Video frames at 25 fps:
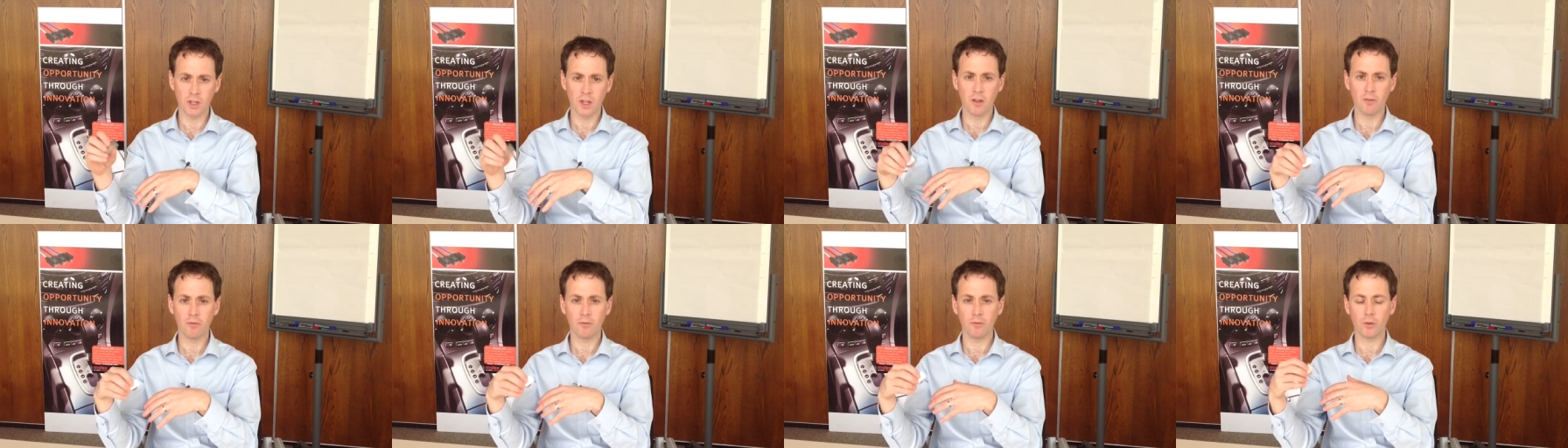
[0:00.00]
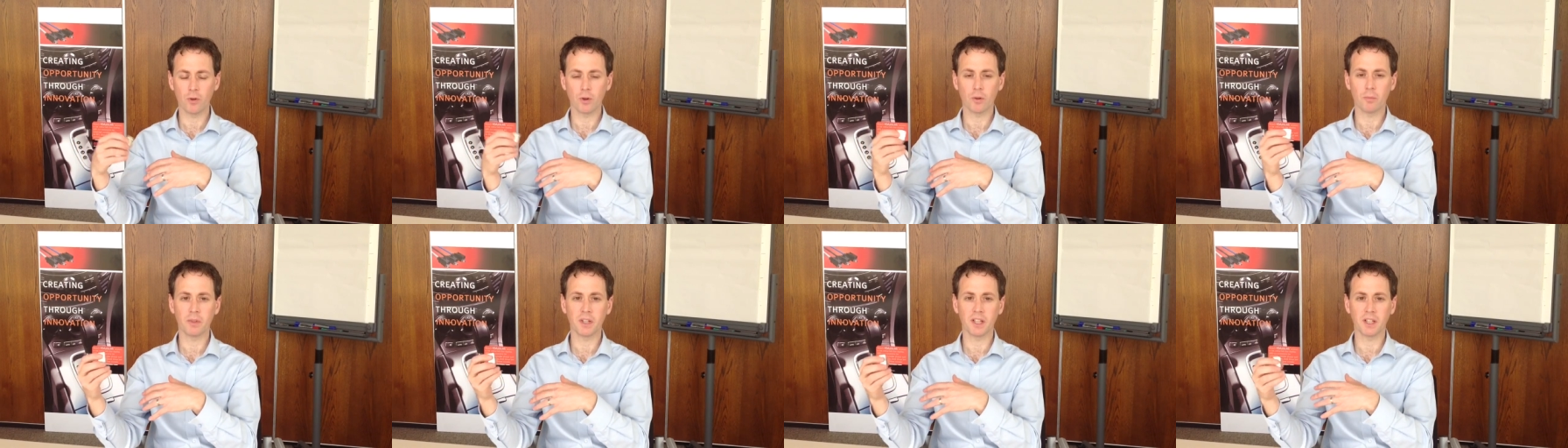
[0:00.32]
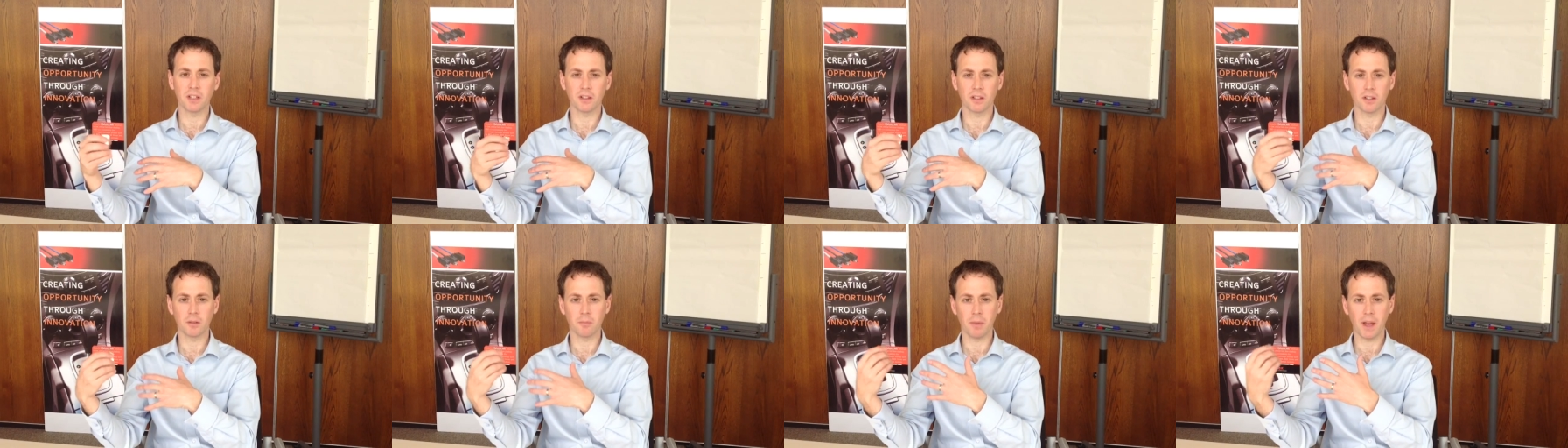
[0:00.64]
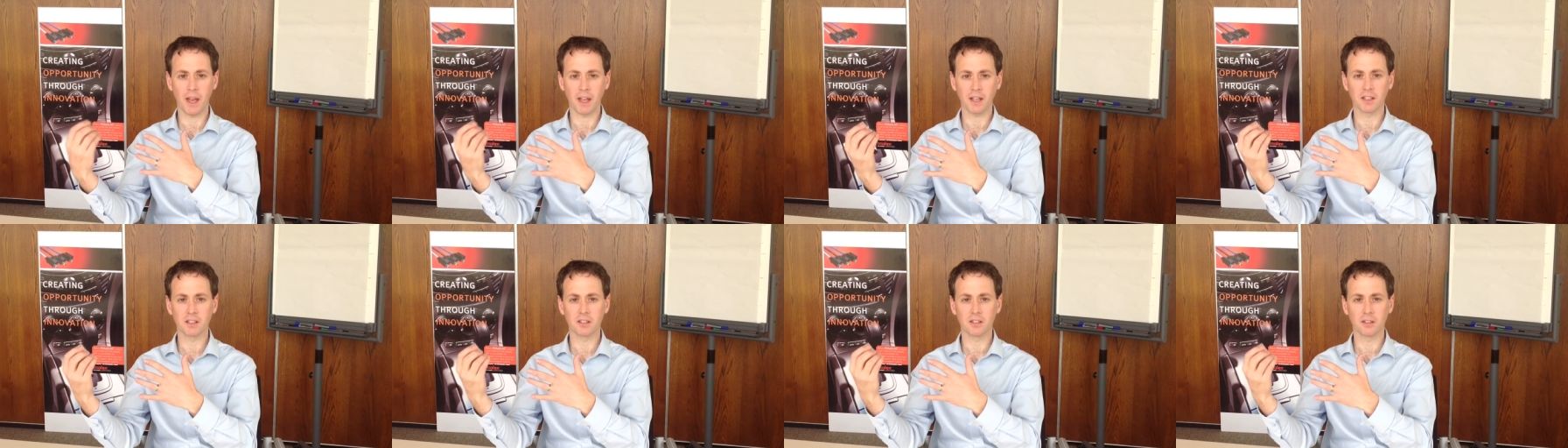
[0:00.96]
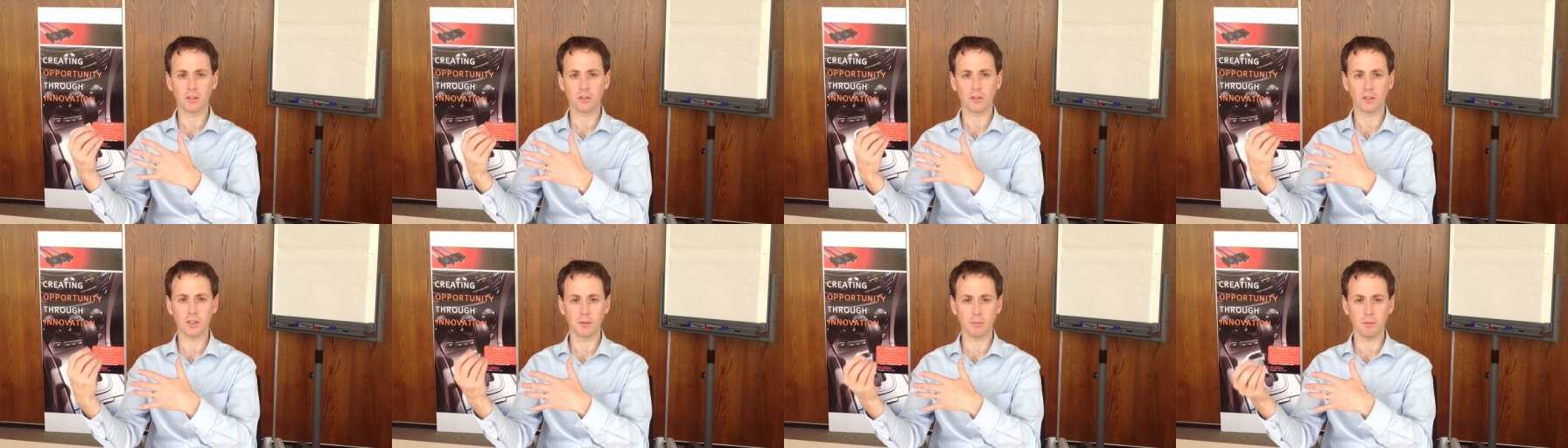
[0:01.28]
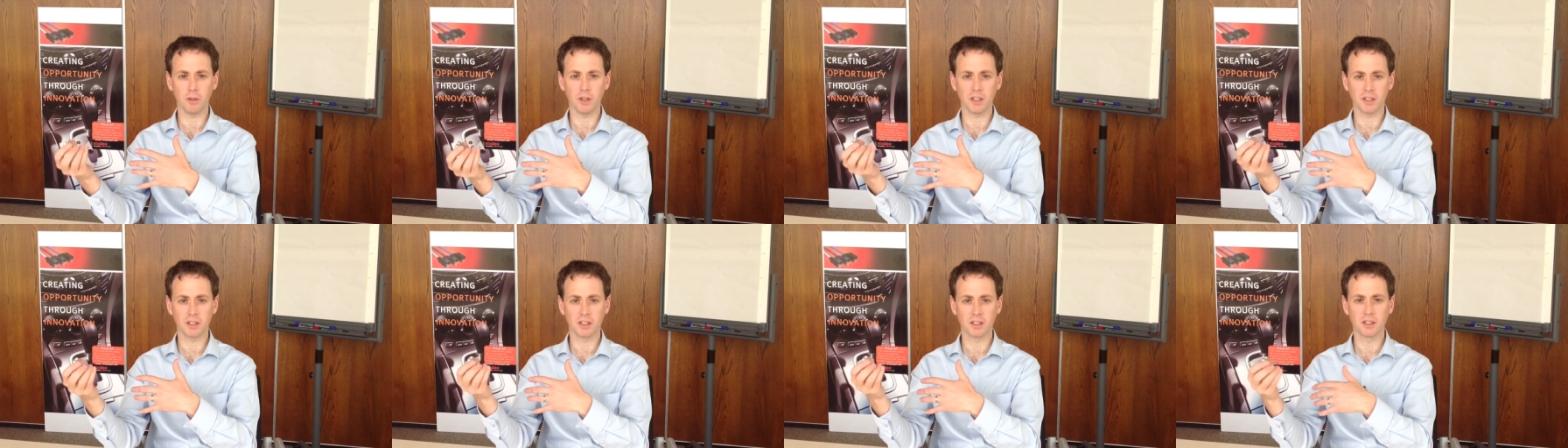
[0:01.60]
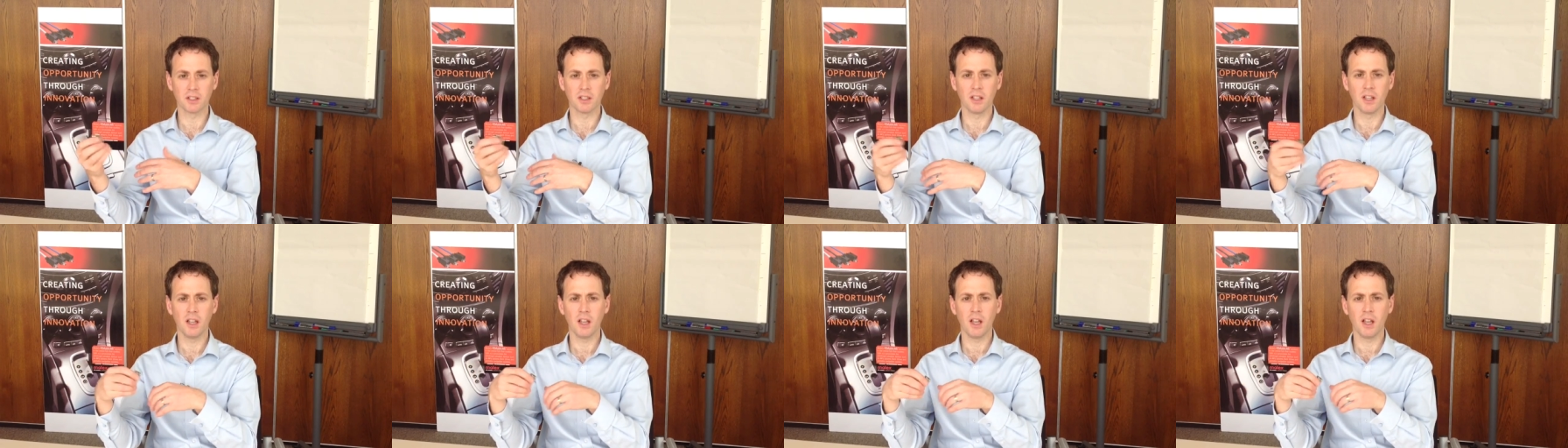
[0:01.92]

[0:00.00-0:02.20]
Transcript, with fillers: four being the max thirty watts,